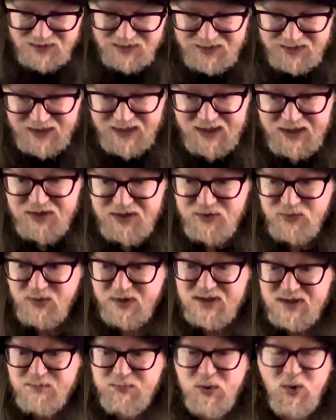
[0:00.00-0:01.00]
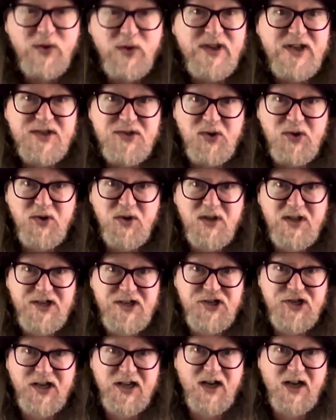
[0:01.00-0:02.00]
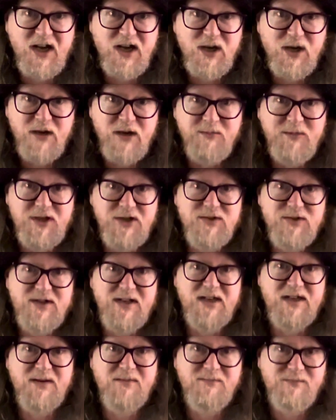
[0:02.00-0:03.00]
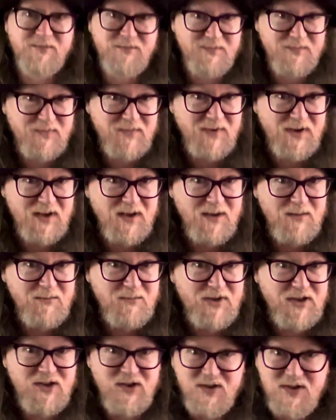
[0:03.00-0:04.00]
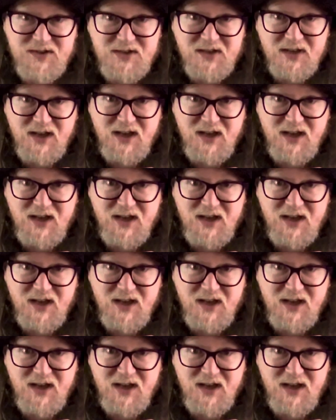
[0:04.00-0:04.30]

need to explore this early Chicago music, because